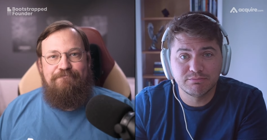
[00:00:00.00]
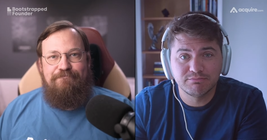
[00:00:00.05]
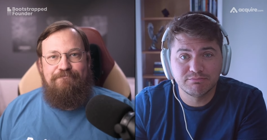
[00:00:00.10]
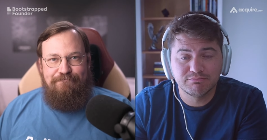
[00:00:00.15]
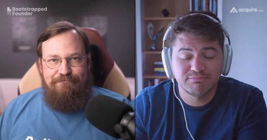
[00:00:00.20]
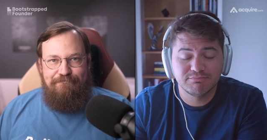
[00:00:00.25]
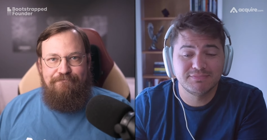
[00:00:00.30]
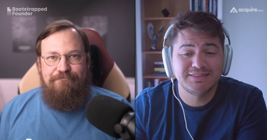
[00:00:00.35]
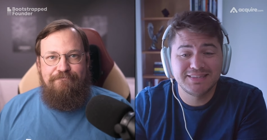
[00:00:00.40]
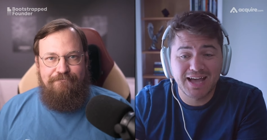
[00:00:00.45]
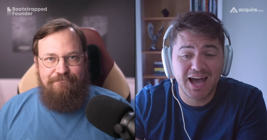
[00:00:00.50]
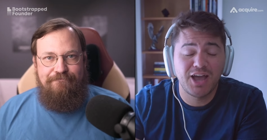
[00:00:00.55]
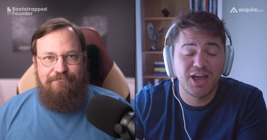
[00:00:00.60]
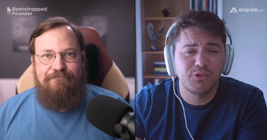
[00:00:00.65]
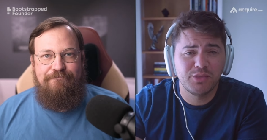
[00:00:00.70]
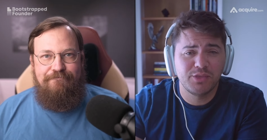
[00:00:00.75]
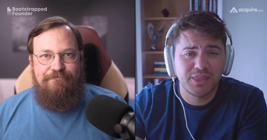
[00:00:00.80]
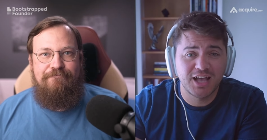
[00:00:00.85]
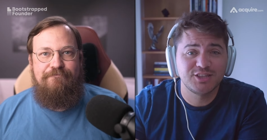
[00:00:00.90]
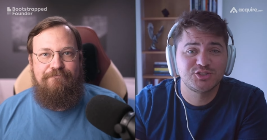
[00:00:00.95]
Speaker 1: die on
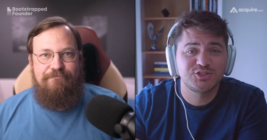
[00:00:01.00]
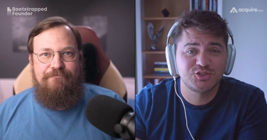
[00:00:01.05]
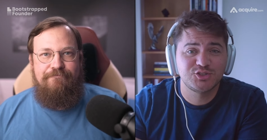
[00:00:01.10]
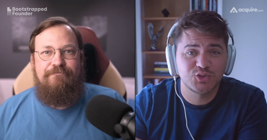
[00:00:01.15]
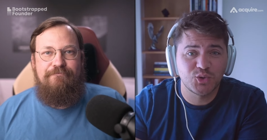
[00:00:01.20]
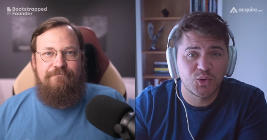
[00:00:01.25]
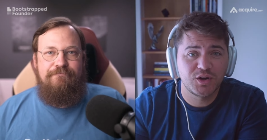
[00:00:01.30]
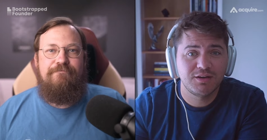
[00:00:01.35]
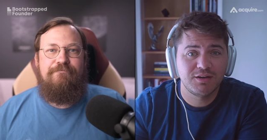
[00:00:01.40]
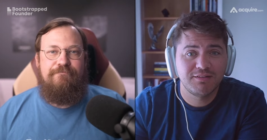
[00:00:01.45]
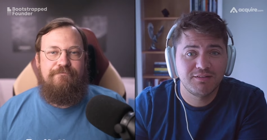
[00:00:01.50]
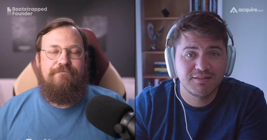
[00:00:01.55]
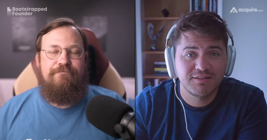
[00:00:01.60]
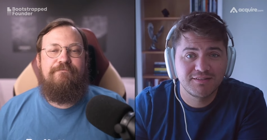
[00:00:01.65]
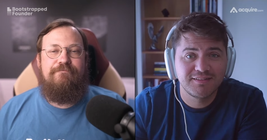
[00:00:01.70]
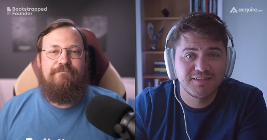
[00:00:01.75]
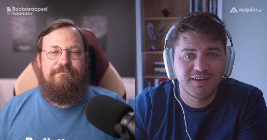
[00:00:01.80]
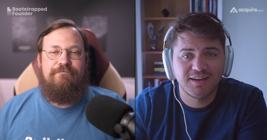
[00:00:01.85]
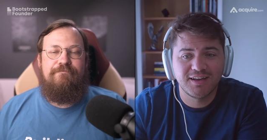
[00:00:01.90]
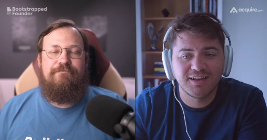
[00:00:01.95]
that sword
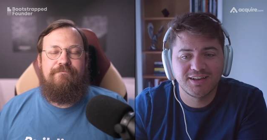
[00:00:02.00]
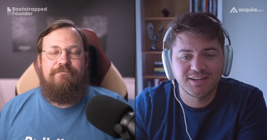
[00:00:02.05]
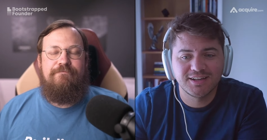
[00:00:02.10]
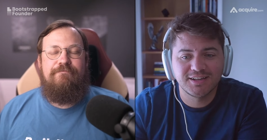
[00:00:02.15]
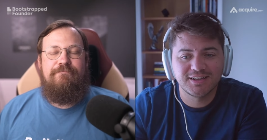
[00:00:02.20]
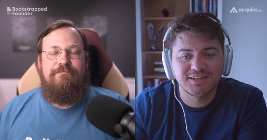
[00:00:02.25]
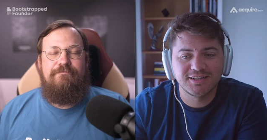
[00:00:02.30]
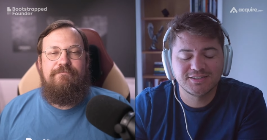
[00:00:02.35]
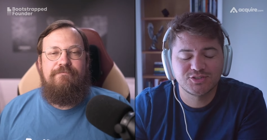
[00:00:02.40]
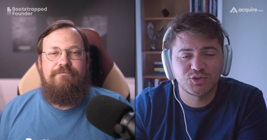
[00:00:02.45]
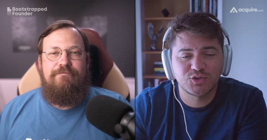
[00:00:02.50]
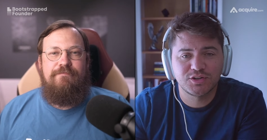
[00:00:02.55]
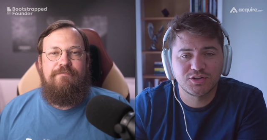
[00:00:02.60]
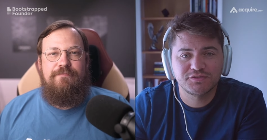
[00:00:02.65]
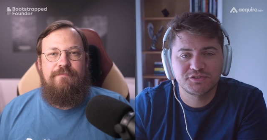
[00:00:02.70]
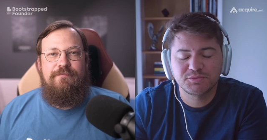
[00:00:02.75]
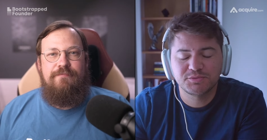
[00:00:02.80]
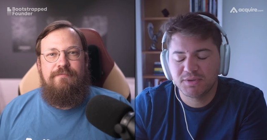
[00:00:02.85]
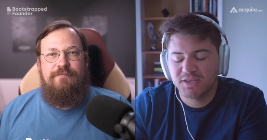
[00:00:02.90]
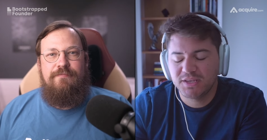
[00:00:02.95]
uh, sort of
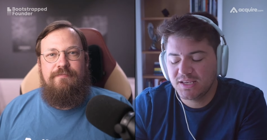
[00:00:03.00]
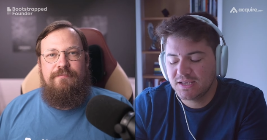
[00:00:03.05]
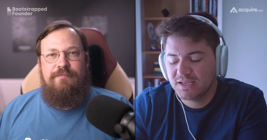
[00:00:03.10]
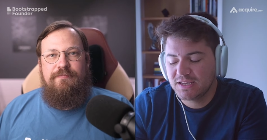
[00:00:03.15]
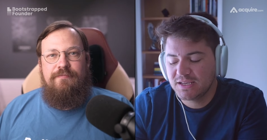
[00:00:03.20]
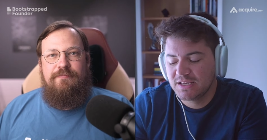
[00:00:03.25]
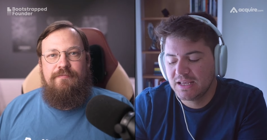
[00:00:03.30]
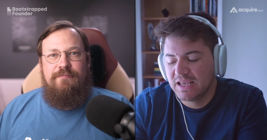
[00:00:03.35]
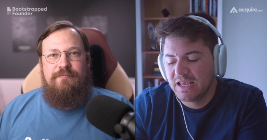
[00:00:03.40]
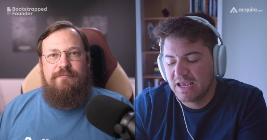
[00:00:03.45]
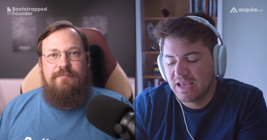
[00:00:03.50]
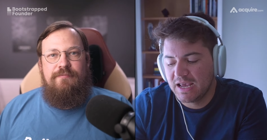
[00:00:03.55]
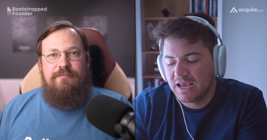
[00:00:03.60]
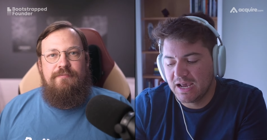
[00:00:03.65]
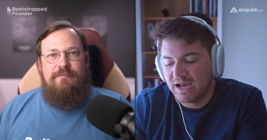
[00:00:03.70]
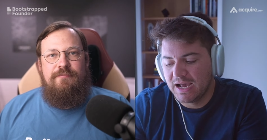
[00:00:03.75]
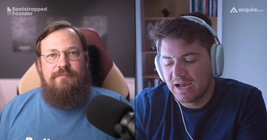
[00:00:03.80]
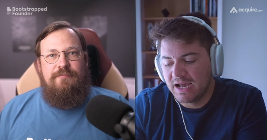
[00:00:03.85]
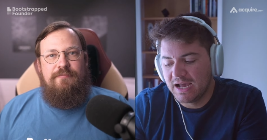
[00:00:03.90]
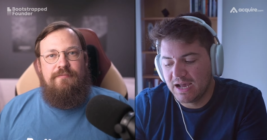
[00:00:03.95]
speak
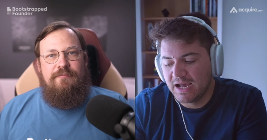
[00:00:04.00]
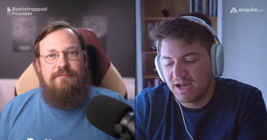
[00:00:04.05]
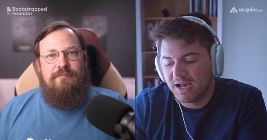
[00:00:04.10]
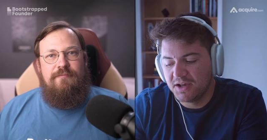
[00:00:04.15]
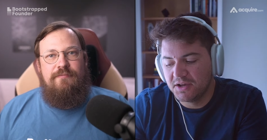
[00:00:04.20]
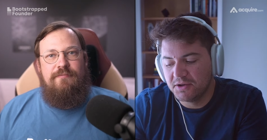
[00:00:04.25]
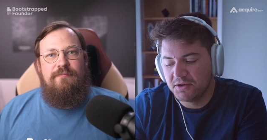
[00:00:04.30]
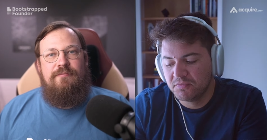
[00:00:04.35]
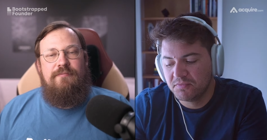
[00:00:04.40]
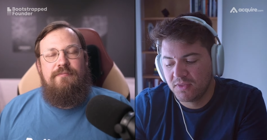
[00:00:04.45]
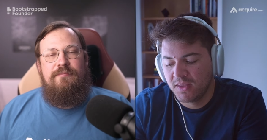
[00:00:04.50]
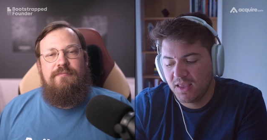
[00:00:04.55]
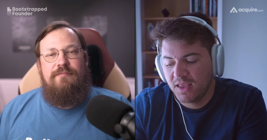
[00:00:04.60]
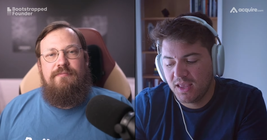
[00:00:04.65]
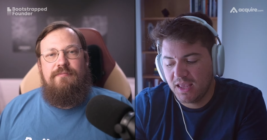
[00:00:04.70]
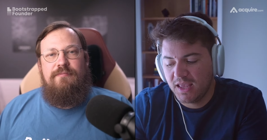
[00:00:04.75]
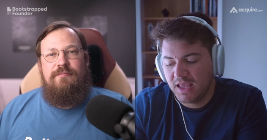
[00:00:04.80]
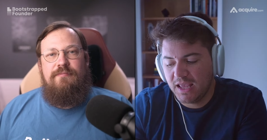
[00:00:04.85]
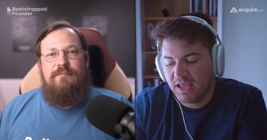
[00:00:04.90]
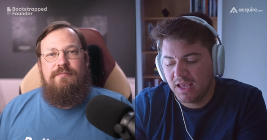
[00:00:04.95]
uh,
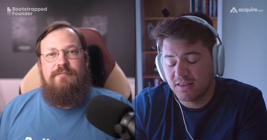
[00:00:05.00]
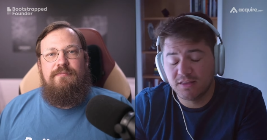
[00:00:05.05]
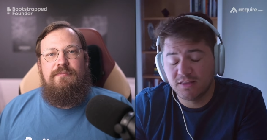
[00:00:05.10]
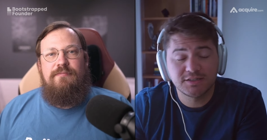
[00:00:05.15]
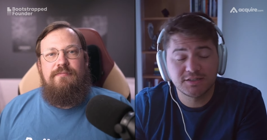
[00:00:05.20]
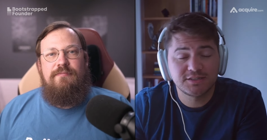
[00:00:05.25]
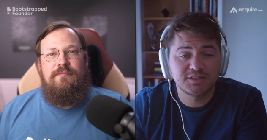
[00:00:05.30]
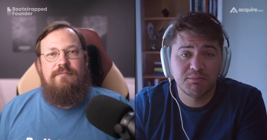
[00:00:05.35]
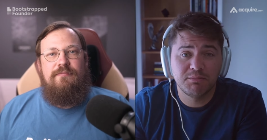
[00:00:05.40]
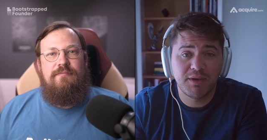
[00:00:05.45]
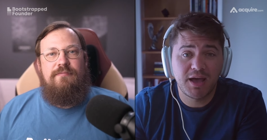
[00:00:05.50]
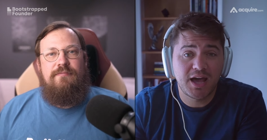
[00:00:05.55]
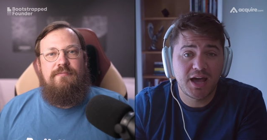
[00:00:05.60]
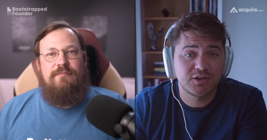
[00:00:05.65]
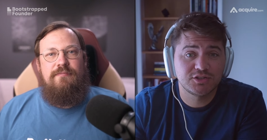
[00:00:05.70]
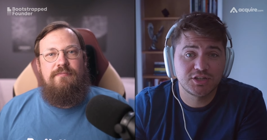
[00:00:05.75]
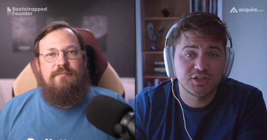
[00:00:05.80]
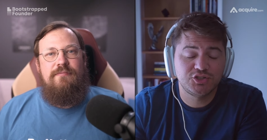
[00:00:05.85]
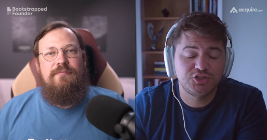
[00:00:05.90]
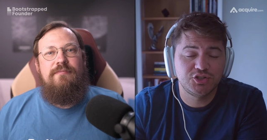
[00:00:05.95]
and there's some battles
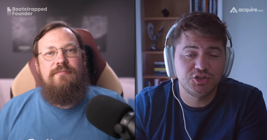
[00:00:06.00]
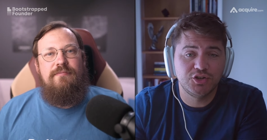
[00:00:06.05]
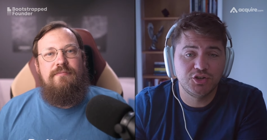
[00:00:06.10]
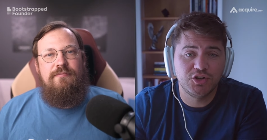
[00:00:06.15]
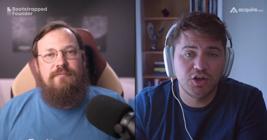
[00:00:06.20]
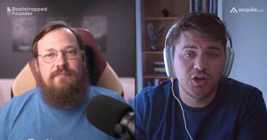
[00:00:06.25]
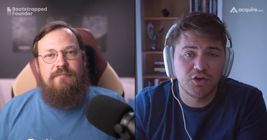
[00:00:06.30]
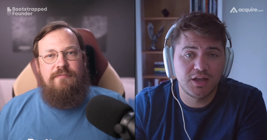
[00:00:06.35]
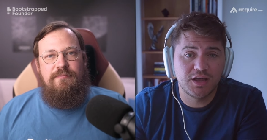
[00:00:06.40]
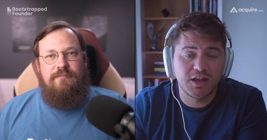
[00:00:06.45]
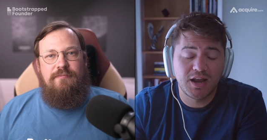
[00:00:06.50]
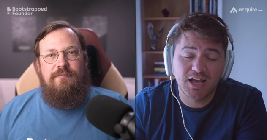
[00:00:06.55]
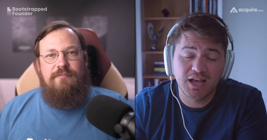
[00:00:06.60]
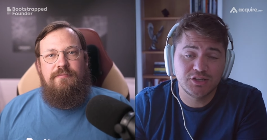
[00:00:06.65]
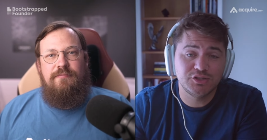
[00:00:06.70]
that you know that as you